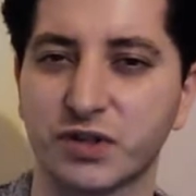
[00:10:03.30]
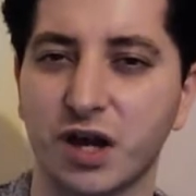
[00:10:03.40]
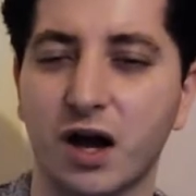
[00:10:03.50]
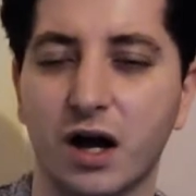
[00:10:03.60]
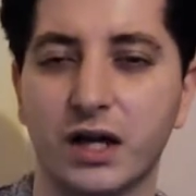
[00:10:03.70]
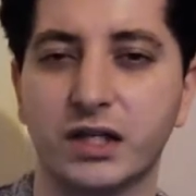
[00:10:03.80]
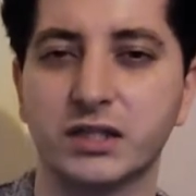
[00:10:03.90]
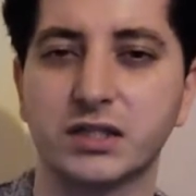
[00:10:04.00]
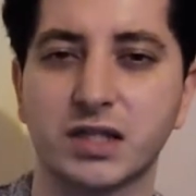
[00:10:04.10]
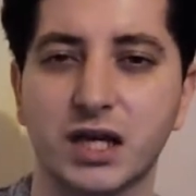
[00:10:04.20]
the
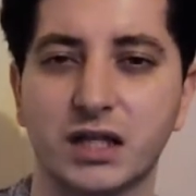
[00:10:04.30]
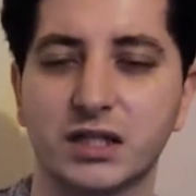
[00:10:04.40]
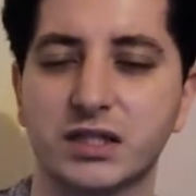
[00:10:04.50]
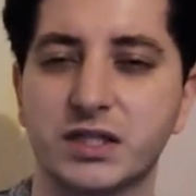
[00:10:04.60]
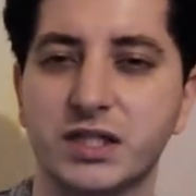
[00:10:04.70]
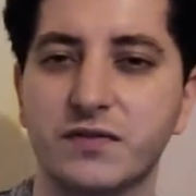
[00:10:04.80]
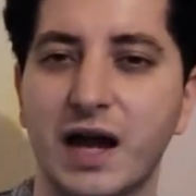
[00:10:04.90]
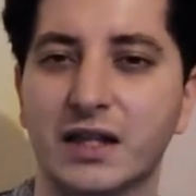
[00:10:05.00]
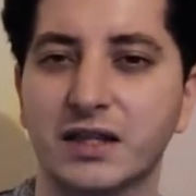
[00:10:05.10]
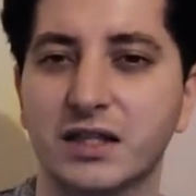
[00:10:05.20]
eyes, uh, teeth
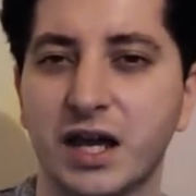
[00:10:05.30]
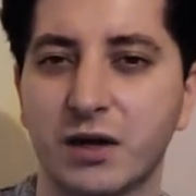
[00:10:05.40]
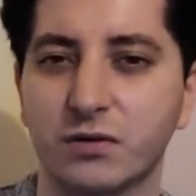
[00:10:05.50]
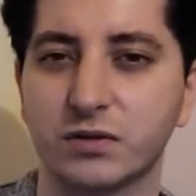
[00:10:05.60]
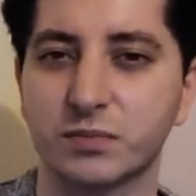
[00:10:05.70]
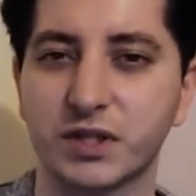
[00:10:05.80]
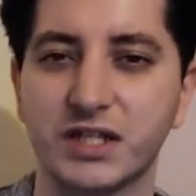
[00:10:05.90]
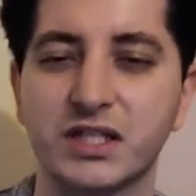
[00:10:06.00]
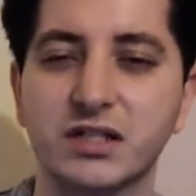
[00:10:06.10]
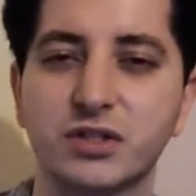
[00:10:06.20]
and nails, but they
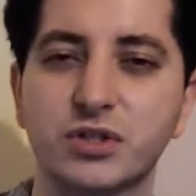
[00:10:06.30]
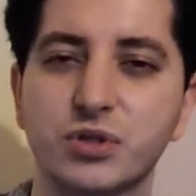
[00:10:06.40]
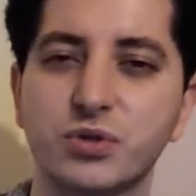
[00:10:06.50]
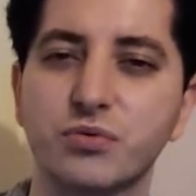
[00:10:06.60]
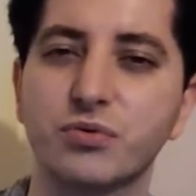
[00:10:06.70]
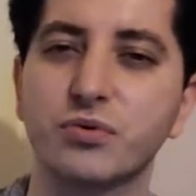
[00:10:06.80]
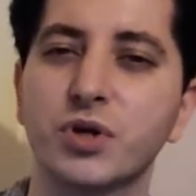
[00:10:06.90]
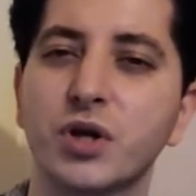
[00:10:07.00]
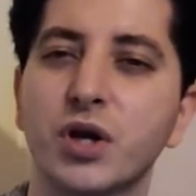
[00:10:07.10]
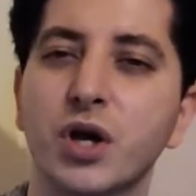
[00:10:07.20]
didn't do the
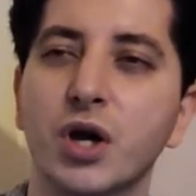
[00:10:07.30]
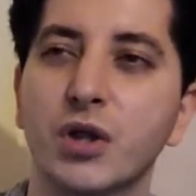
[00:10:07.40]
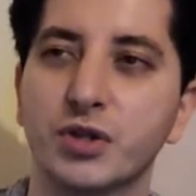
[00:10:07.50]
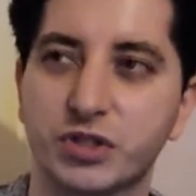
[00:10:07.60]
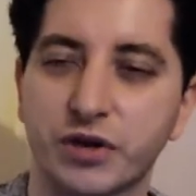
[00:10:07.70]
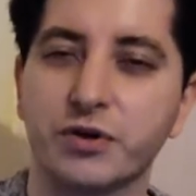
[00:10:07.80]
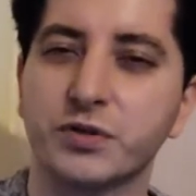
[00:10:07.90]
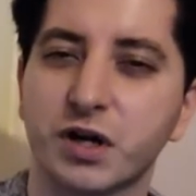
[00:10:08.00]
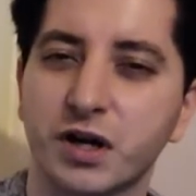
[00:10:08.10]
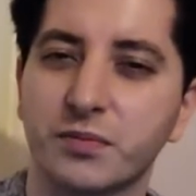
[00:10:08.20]
the
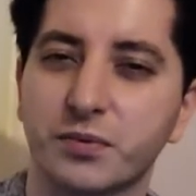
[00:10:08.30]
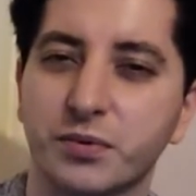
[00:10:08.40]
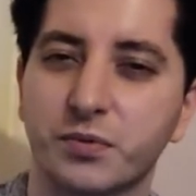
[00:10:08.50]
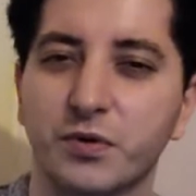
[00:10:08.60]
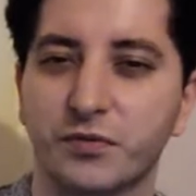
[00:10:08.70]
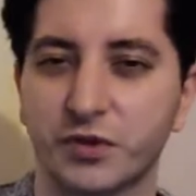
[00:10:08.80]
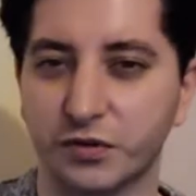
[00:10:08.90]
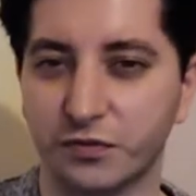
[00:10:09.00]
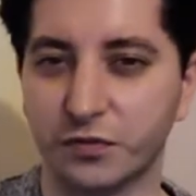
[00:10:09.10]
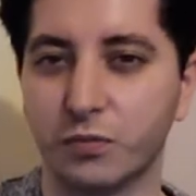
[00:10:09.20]
stereotype with the
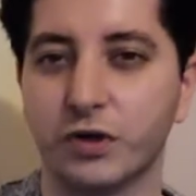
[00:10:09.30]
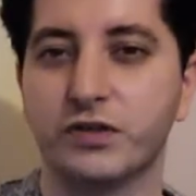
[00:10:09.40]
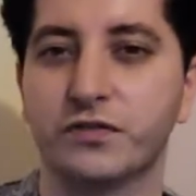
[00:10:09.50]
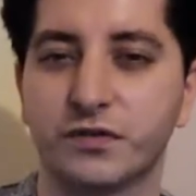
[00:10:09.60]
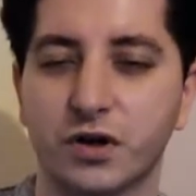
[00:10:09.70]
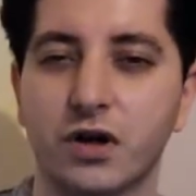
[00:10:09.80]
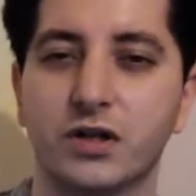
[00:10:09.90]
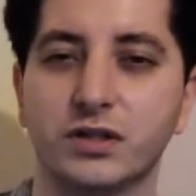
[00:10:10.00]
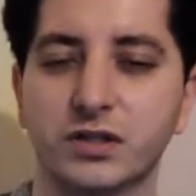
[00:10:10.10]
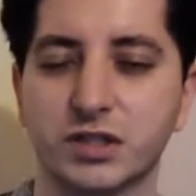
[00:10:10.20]
full body fur
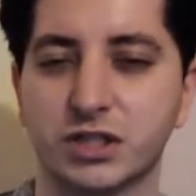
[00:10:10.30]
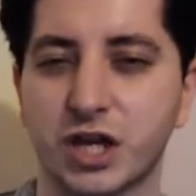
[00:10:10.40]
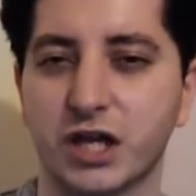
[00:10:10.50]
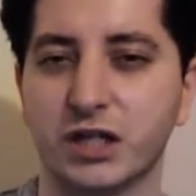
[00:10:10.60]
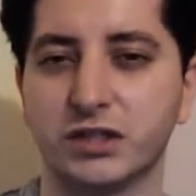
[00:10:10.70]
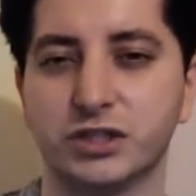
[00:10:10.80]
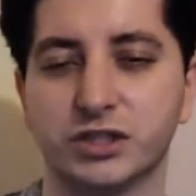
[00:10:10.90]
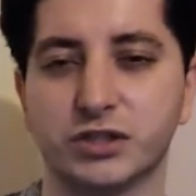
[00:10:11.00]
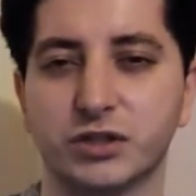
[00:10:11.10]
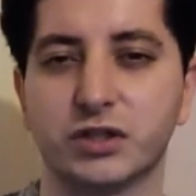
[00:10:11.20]
and the change, you
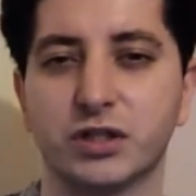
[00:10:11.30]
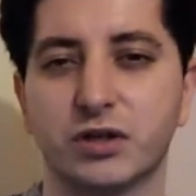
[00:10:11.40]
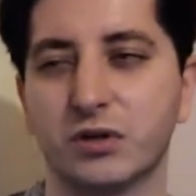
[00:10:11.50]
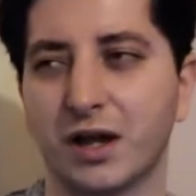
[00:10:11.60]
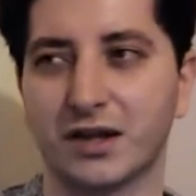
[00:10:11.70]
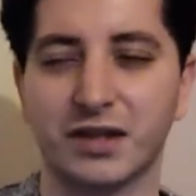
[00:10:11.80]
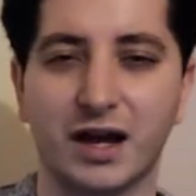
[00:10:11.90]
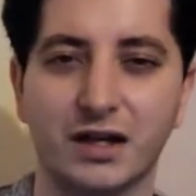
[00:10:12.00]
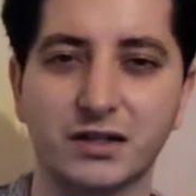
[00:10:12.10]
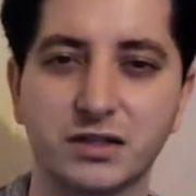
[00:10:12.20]
uh, know, like
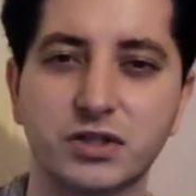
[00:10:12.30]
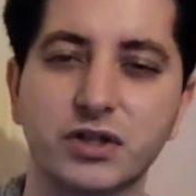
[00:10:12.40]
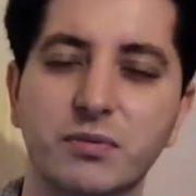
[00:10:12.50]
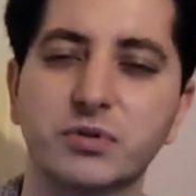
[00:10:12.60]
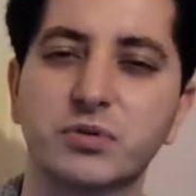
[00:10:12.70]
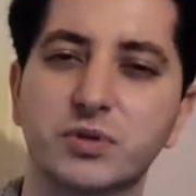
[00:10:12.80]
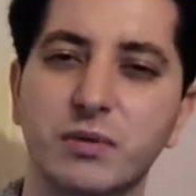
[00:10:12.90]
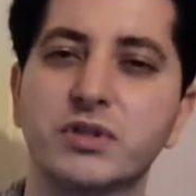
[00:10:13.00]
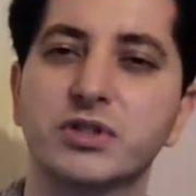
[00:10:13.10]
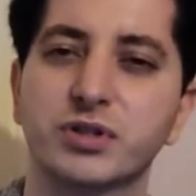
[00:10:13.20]
that. So that was that
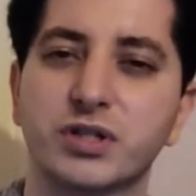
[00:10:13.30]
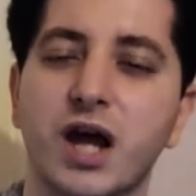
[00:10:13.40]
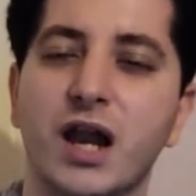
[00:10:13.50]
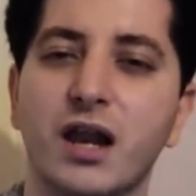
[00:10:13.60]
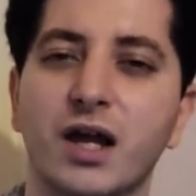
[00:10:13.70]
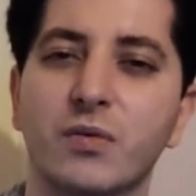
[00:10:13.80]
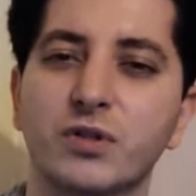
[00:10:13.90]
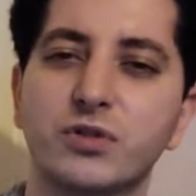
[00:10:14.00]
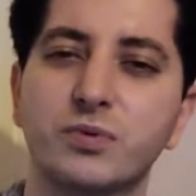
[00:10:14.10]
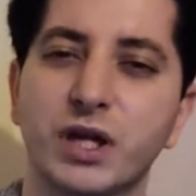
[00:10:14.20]
was interesting. I like where
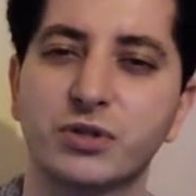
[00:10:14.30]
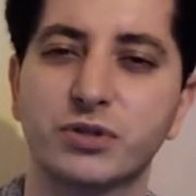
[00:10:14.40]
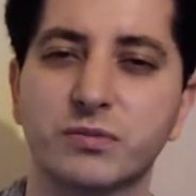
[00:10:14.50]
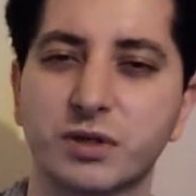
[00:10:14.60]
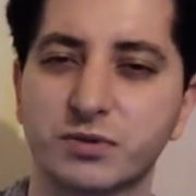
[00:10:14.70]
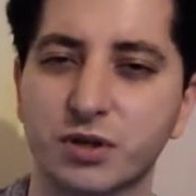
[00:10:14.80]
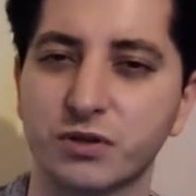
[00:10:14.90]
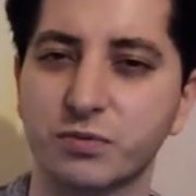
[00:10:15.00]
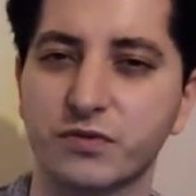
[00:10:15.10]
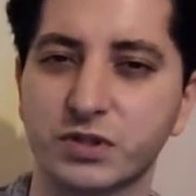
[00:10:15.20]
Supernatural sometimes
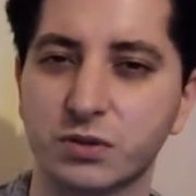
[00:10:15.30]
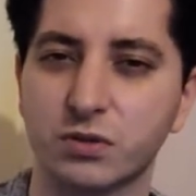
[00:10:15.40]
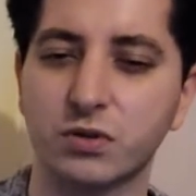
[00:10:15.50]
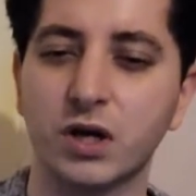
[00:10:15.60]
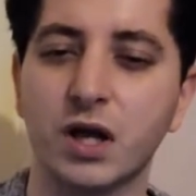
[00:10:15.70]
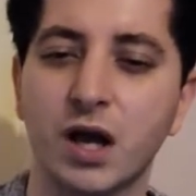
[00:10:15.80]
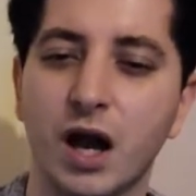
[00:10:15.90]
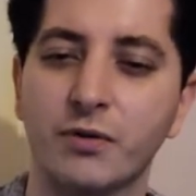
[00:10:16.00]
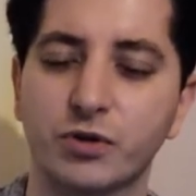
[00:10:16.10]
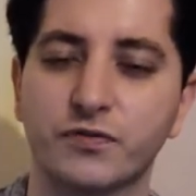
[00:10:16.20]
goes with its lore.
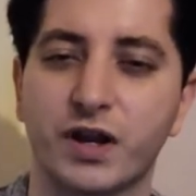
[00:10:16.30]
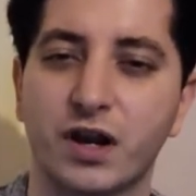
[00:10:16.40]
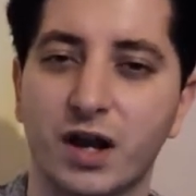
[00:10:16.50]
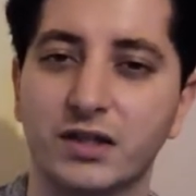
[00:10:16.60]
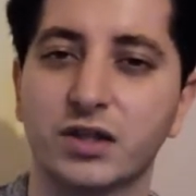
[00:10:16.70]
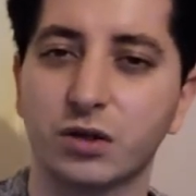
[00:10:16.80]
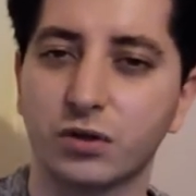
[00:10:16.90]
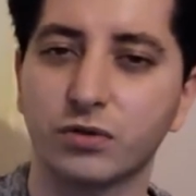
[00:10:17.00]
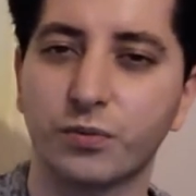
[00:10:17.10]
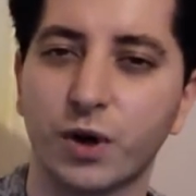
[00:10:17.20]
I'm not sure if I like the look
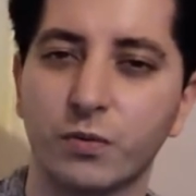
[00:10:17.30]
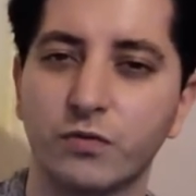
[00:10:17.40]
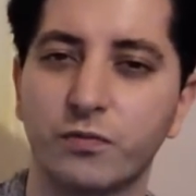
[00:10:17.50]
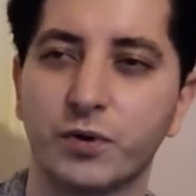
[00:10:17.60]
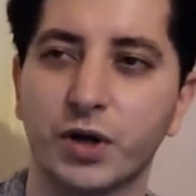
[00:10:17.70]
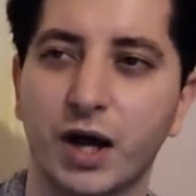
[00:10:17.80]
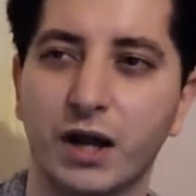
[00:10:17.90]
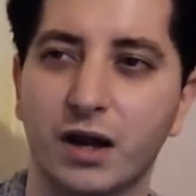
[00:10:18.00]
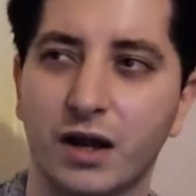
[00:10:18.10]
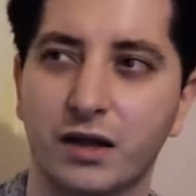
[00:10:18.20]
of the werewolf, but I
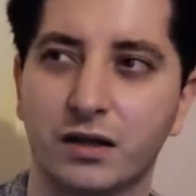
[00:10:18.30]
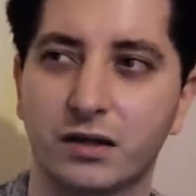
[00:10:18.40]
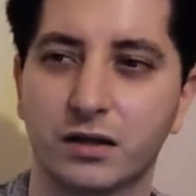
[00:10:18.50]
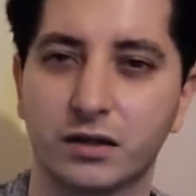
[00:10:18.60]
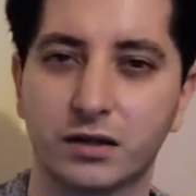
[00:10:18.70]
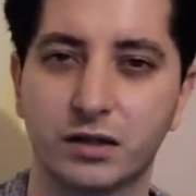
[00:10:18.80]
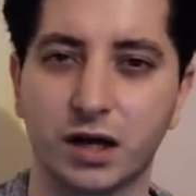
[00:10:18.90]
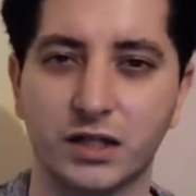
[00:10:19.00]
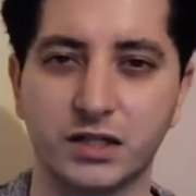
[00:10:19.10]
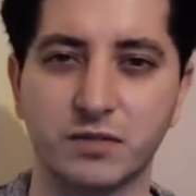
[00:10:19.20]
like the
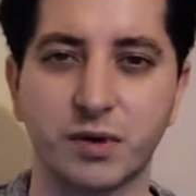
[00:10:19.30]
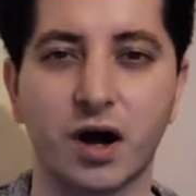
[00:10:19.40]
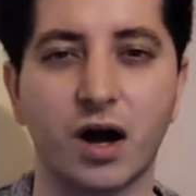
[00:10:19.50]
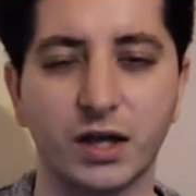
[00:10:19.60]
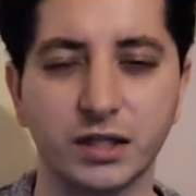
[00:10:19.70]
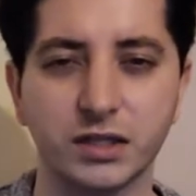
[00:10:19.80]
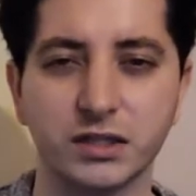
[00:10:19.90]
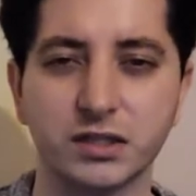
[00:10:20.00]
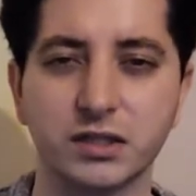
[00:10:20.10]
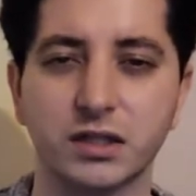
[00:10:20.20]
idea behind it.